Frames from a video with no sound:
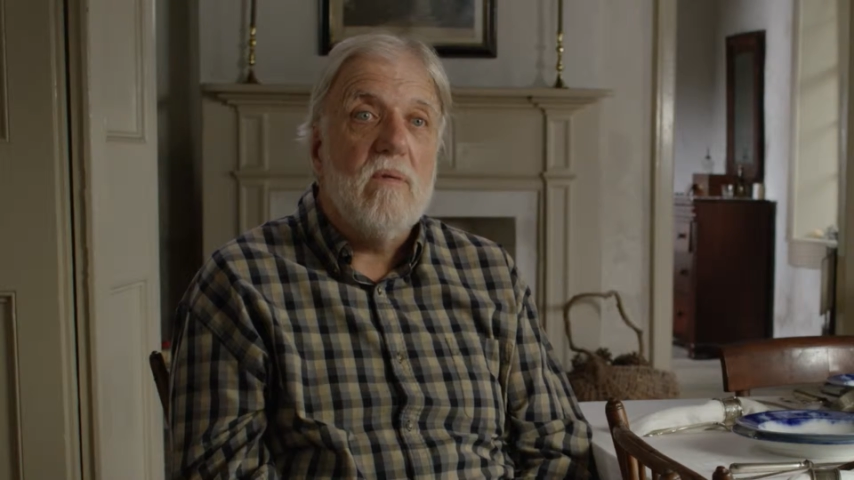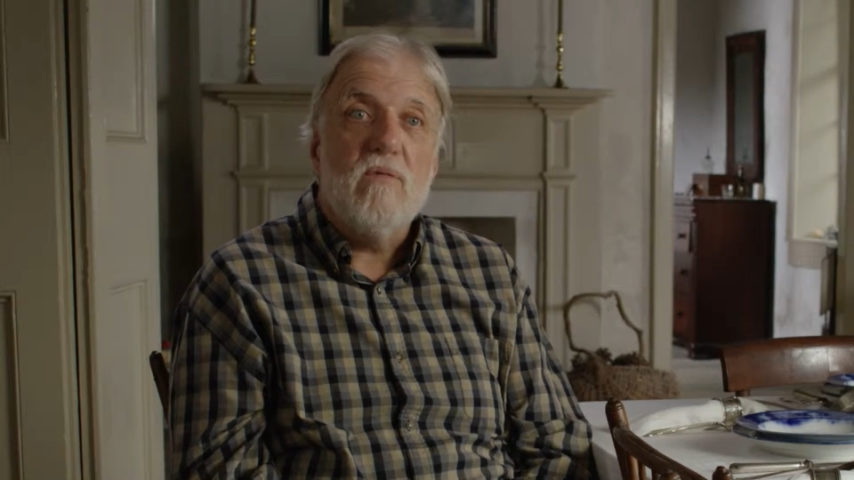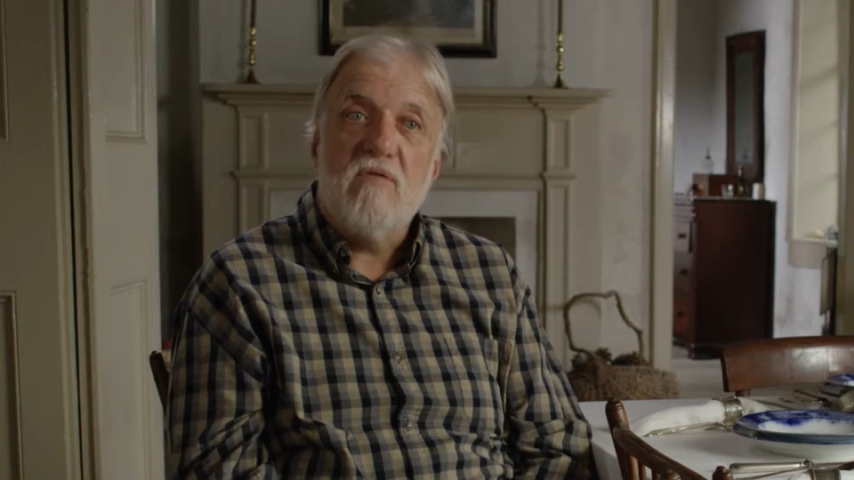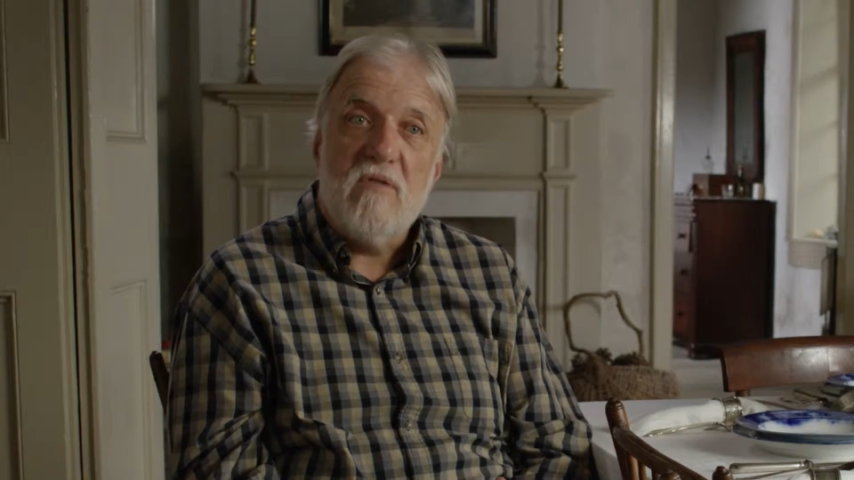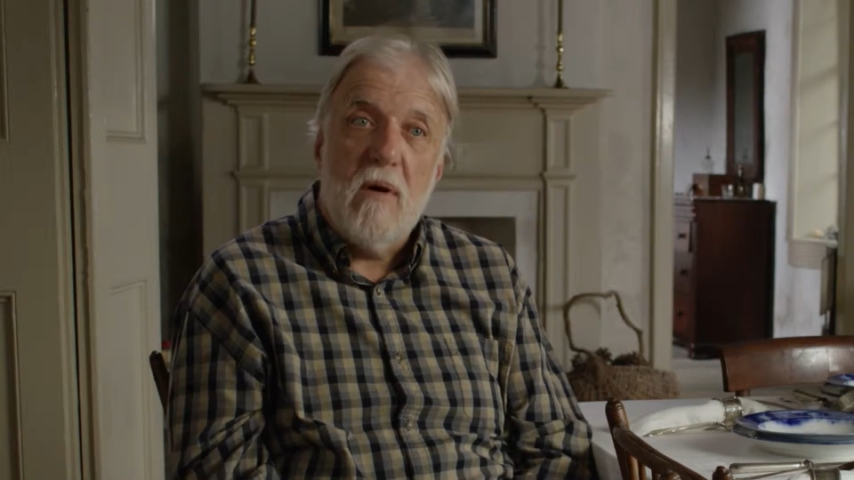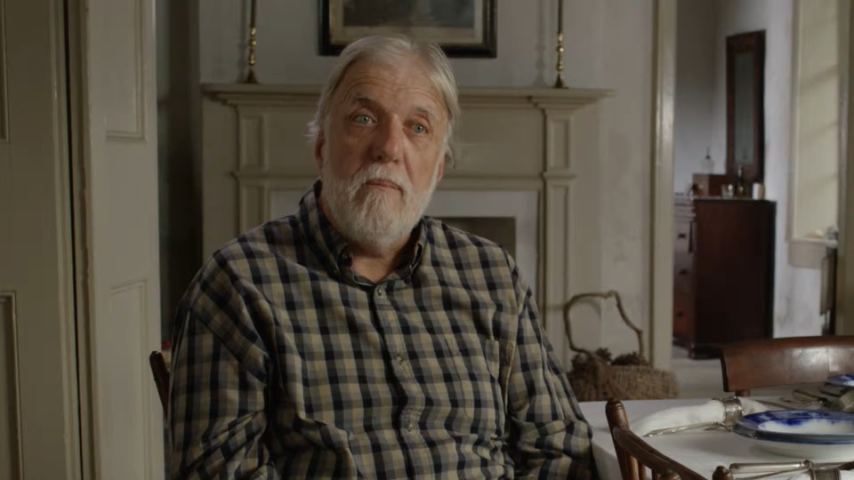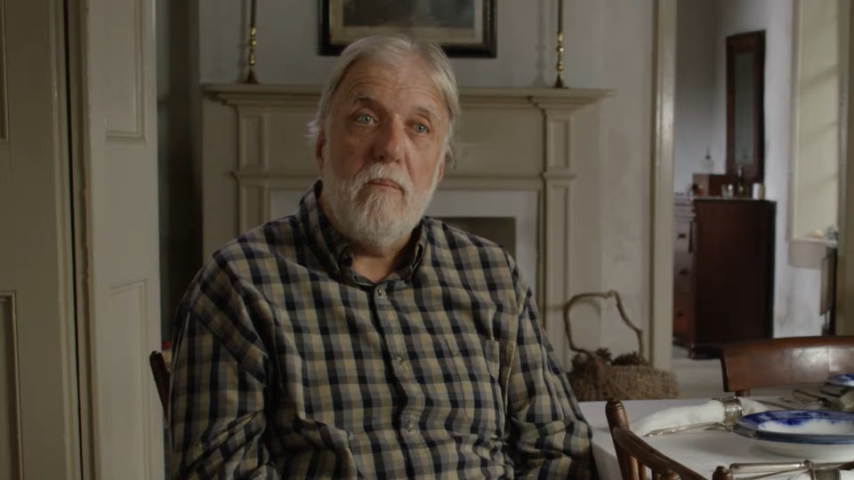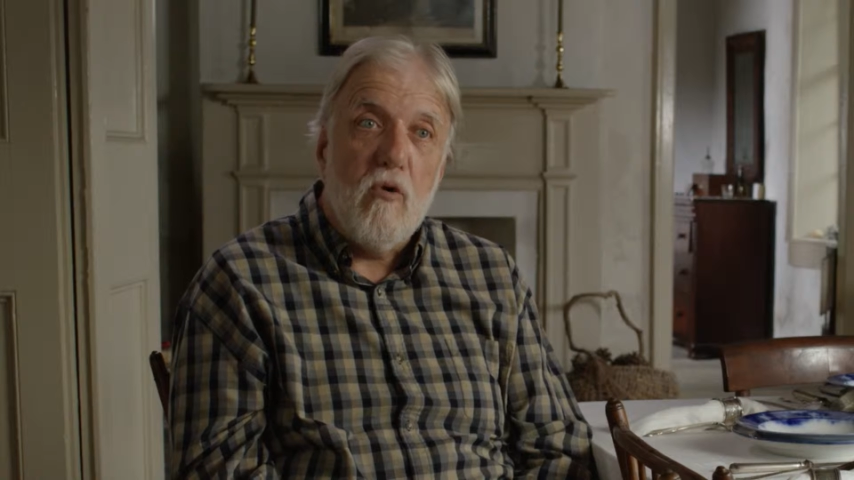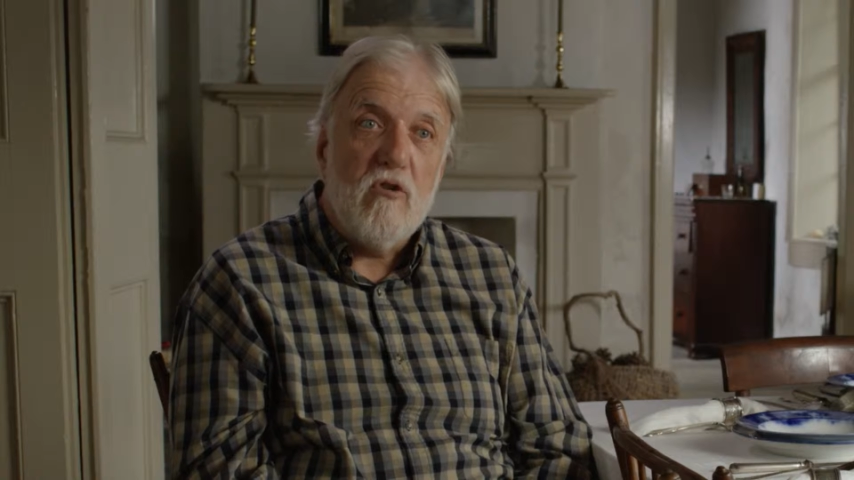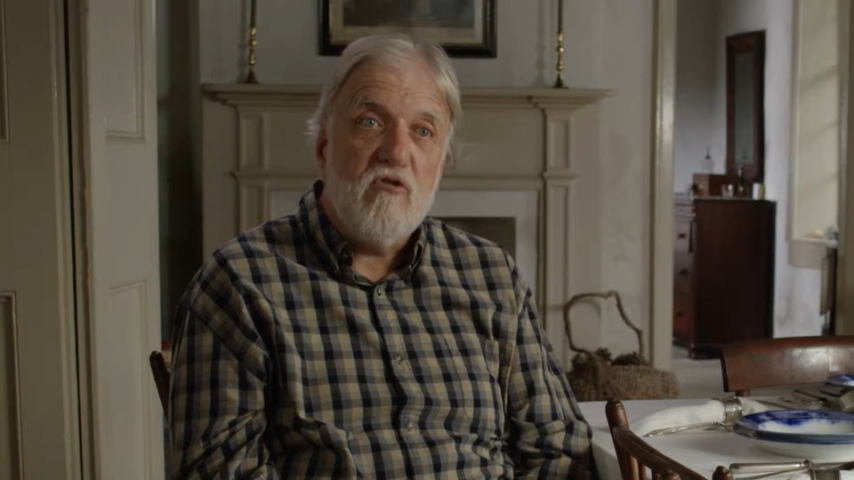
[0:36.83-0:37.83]
some
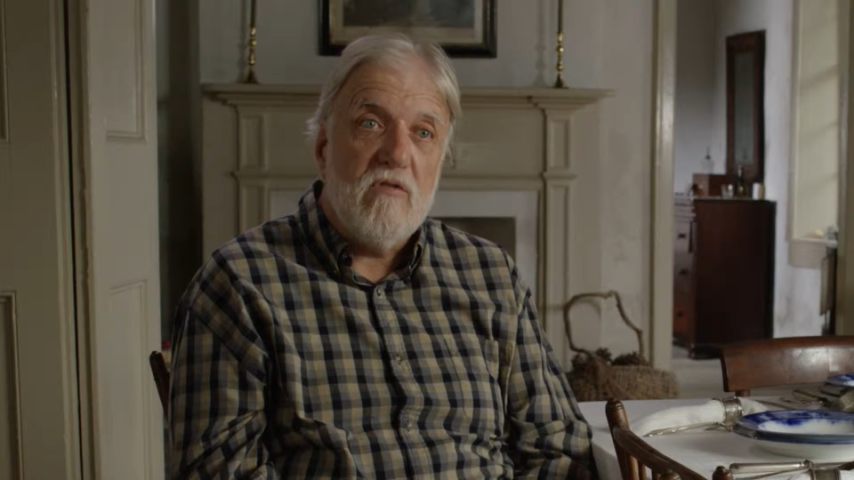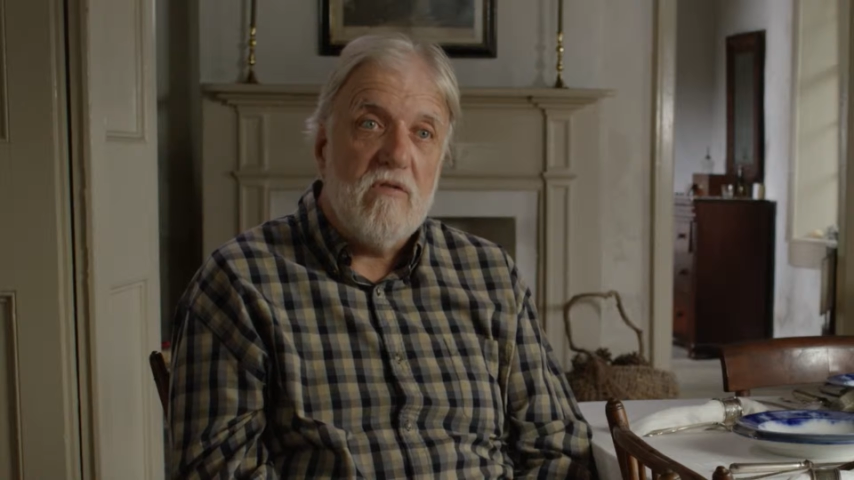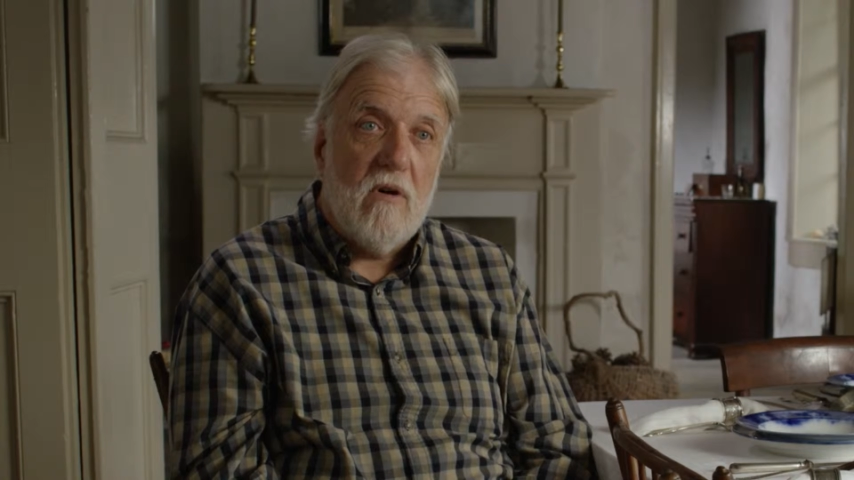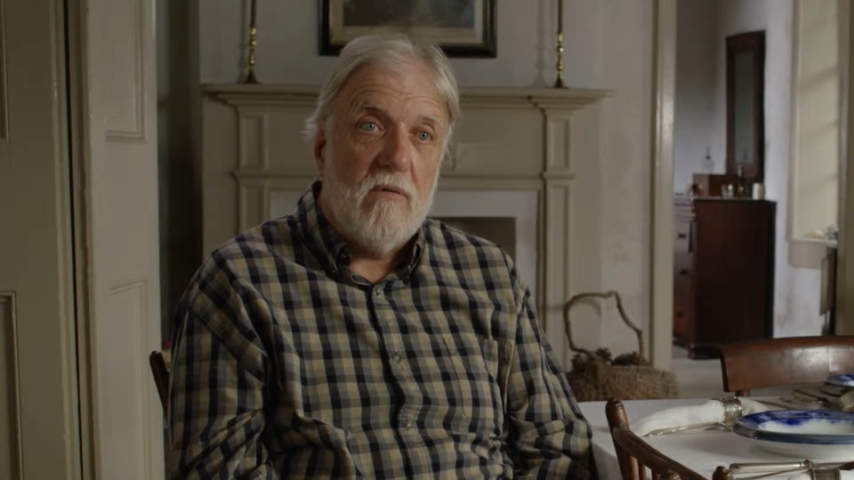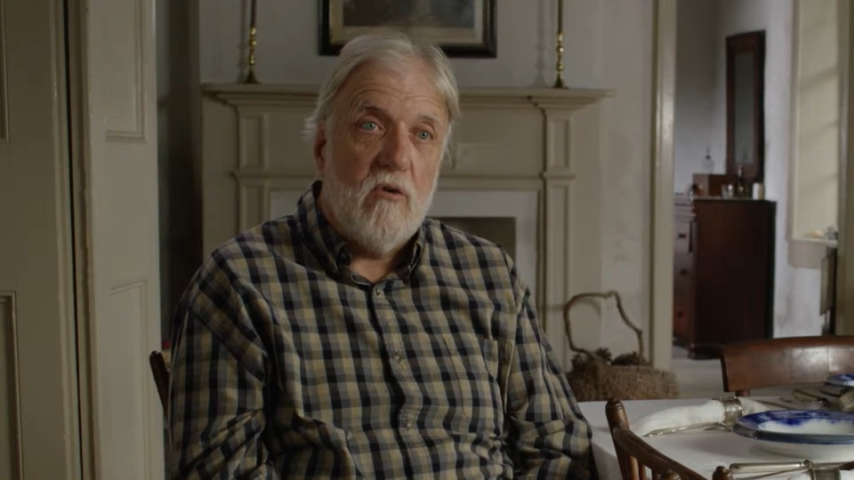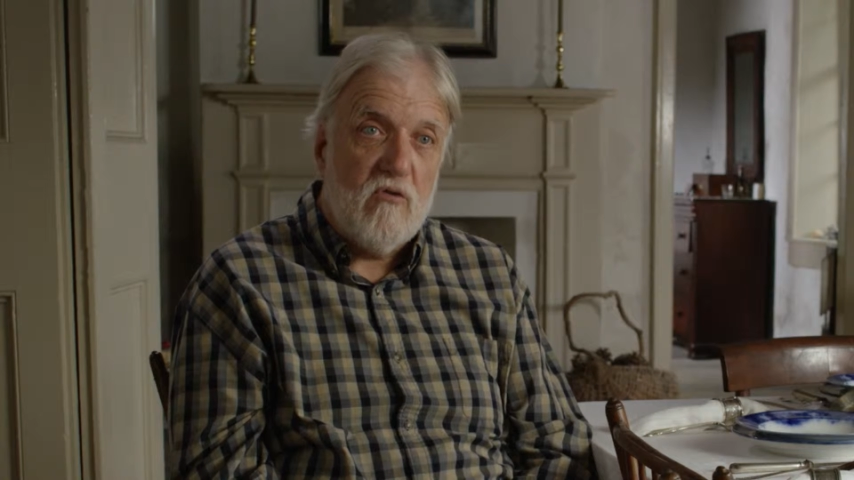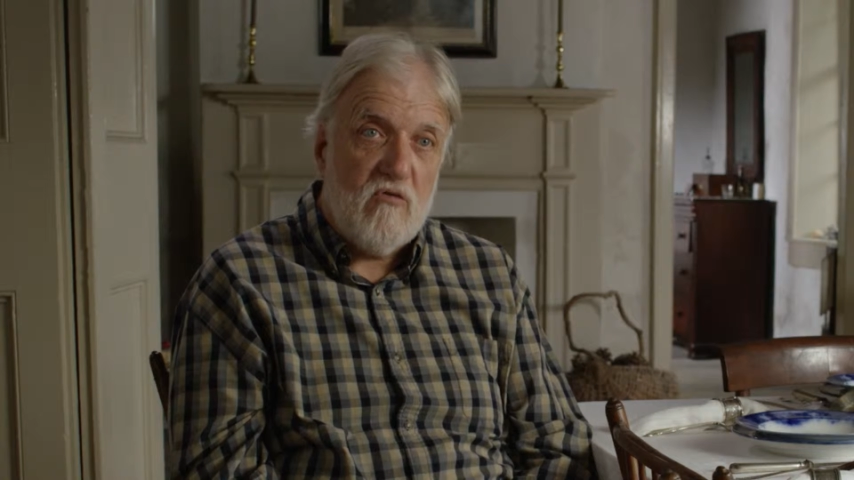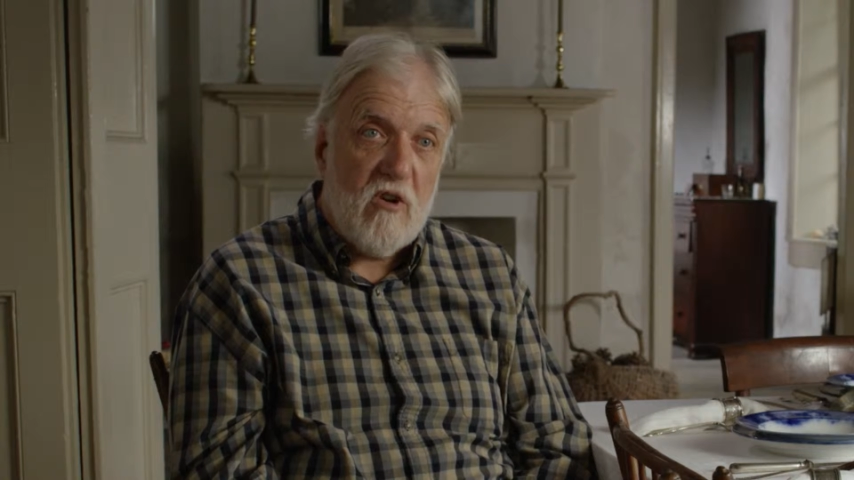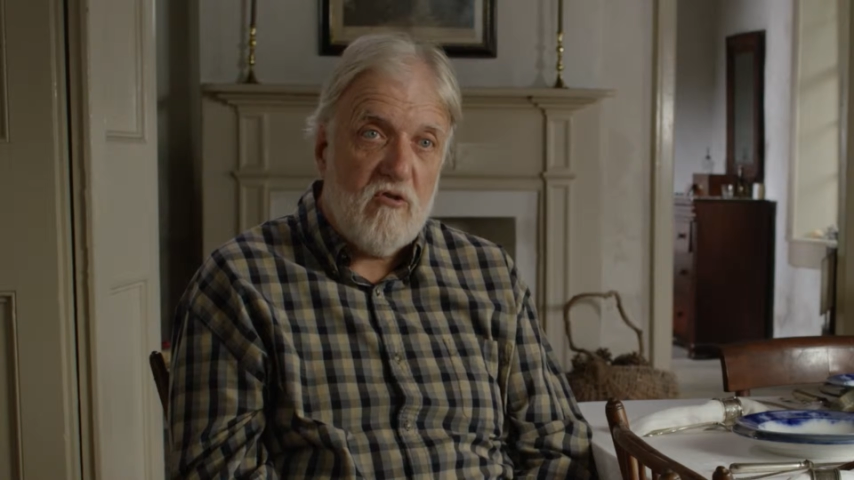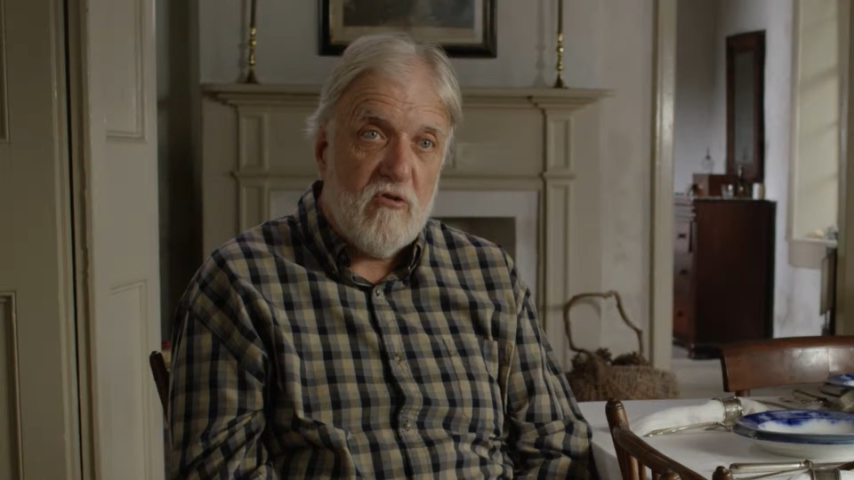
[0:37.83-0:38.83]
portions of those
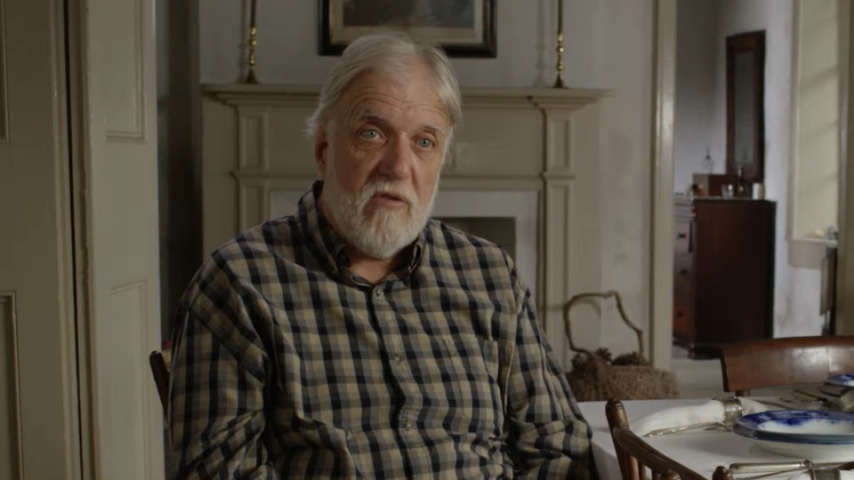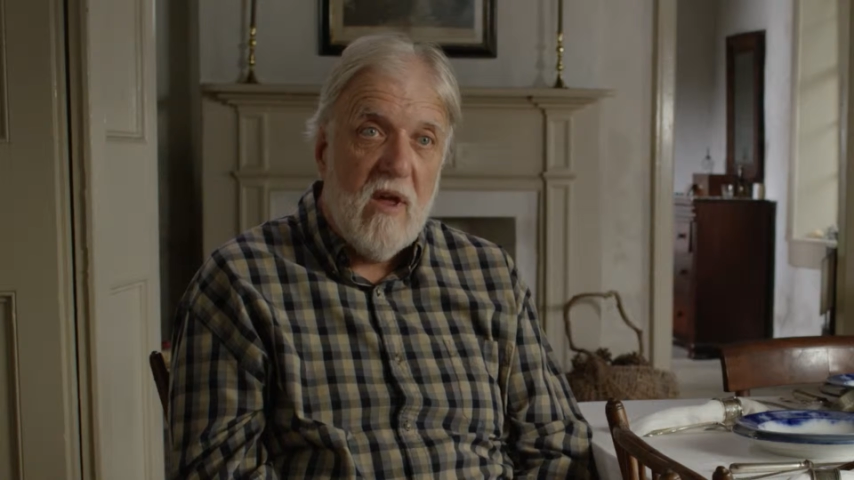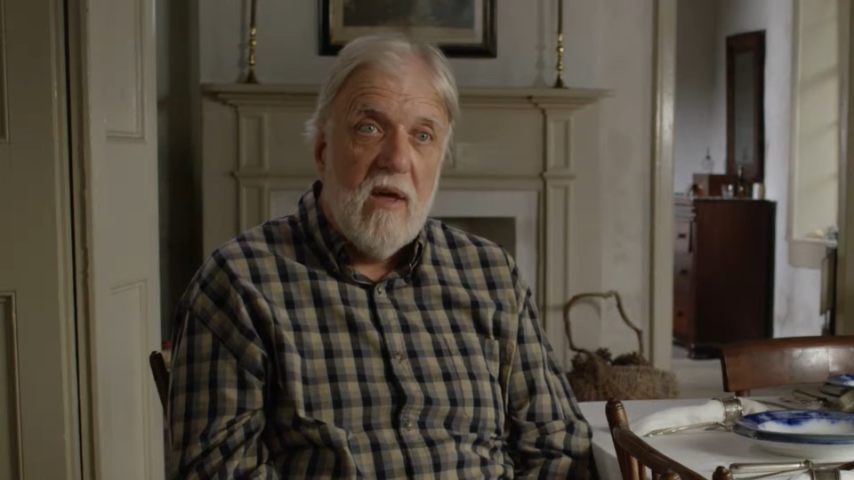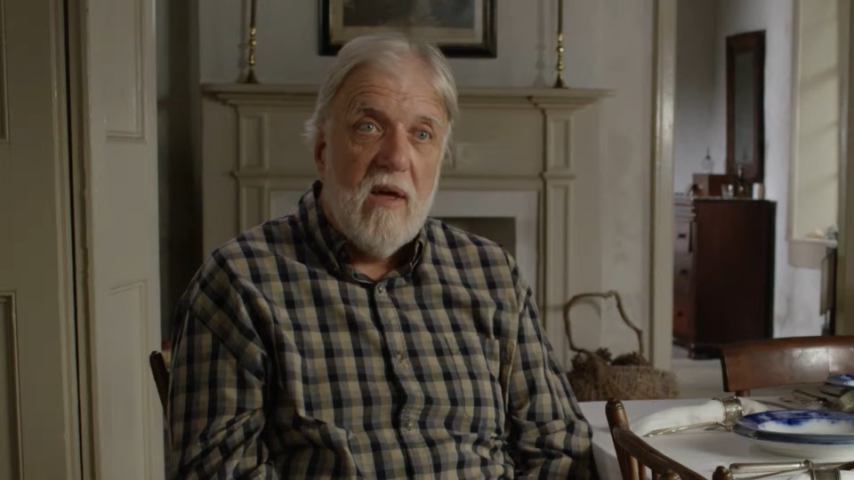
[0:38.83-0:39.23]
structures